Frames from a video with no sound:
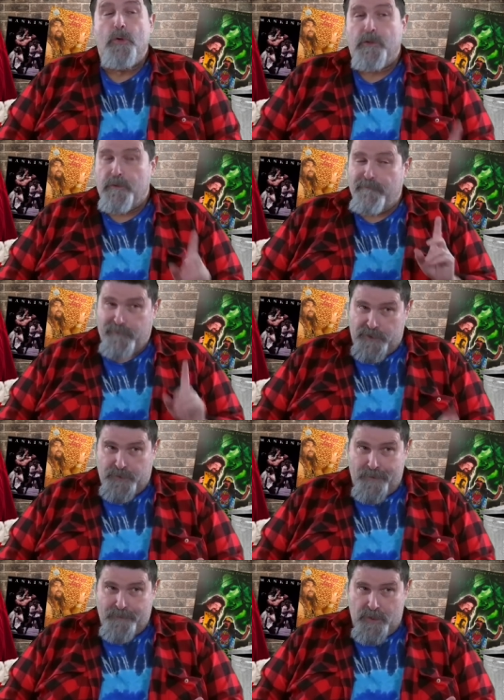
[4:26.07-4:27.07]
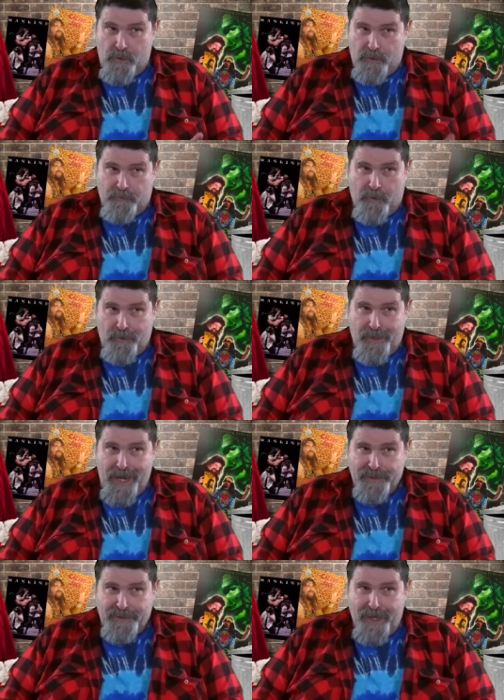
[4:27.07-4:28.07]
First trip to North Pole,
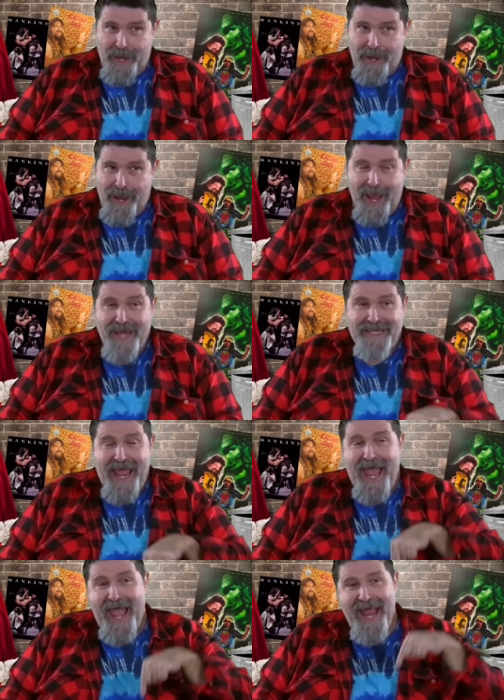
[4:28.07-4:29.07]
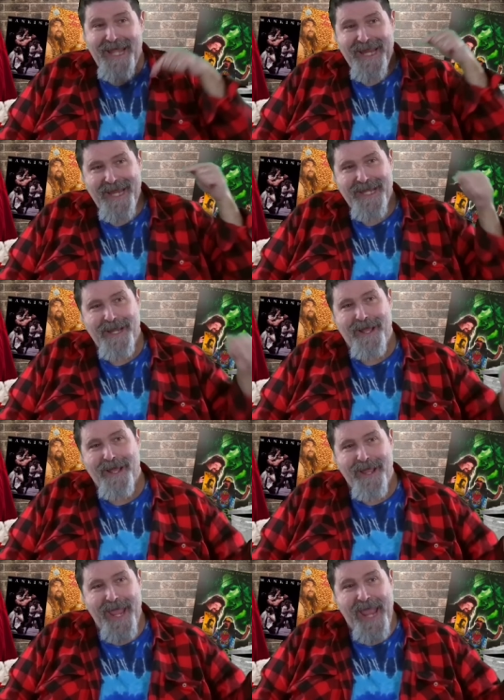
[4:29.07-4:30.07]
Alaska. I had hit
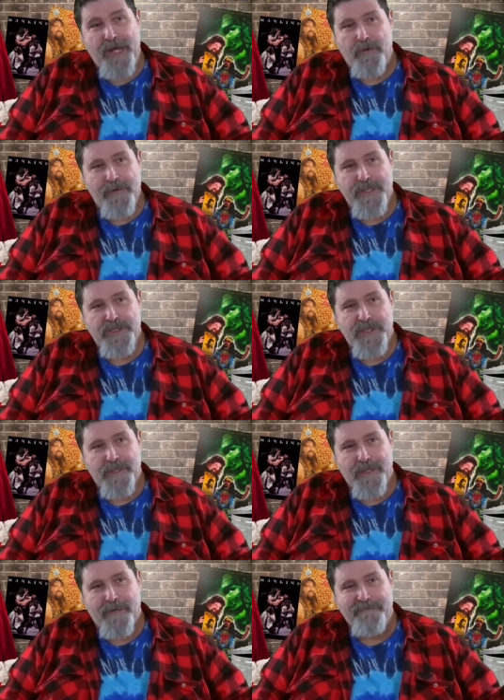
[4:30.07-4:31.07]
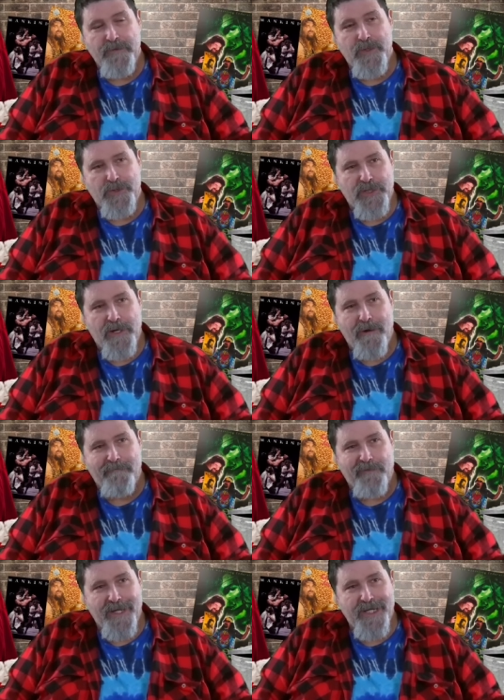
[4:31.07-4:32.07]
uh, Anchorage a few years ago
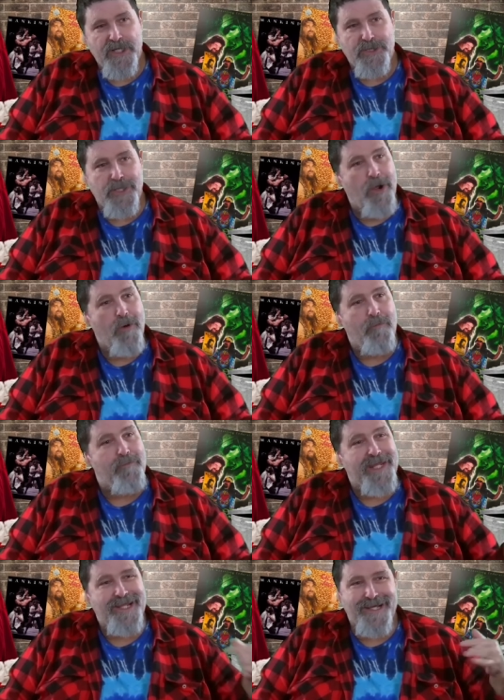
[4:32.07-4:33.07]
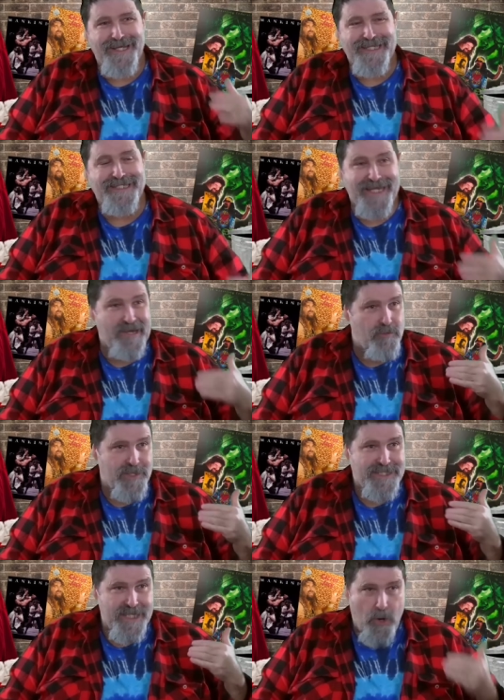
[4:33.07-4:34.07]
for an indie show because it
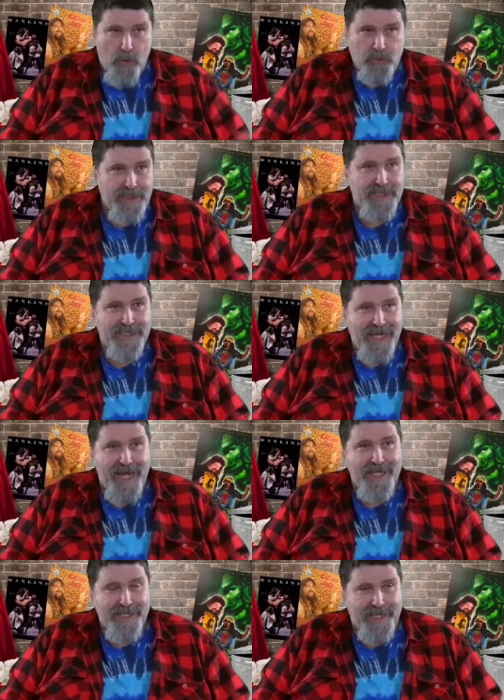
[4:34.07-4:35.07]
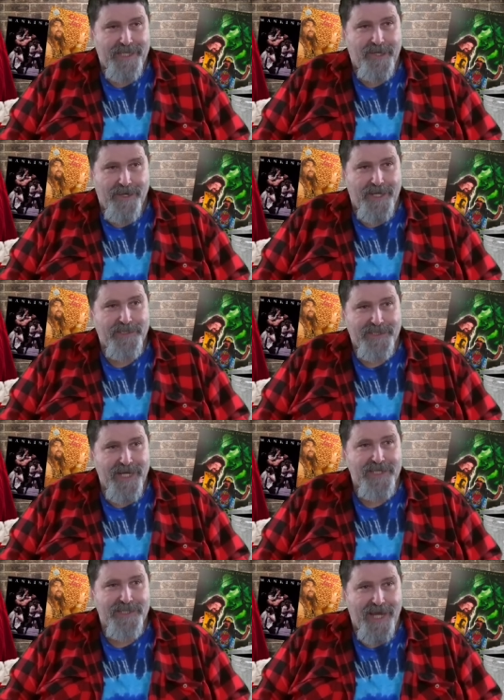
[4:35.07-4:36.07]
was the only state in the United
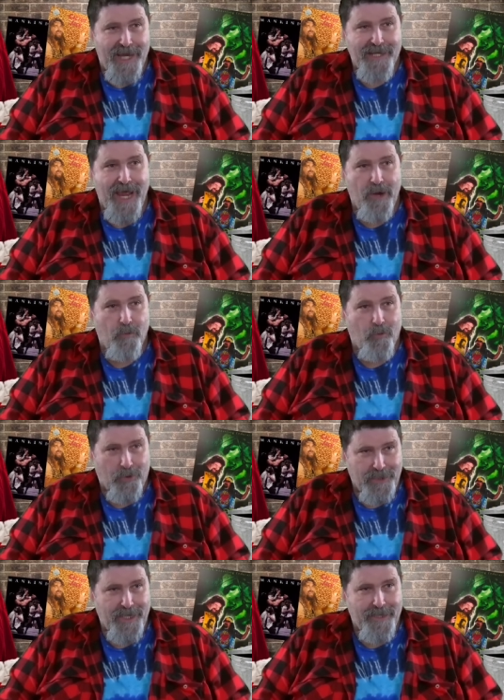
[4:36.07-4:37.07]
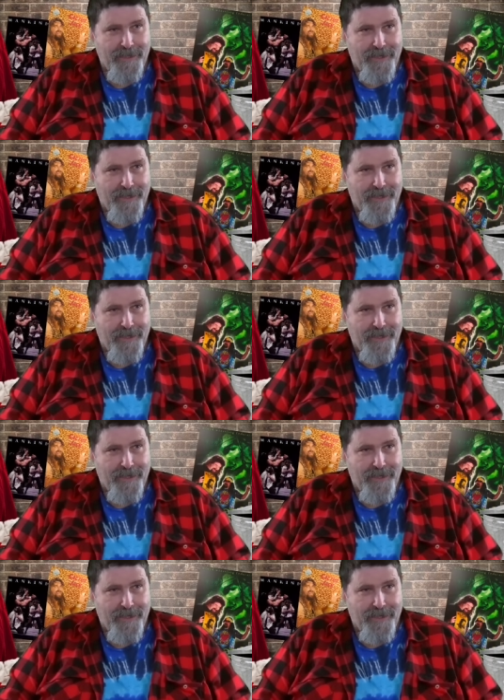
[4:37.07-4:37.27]
States I had not worked in. So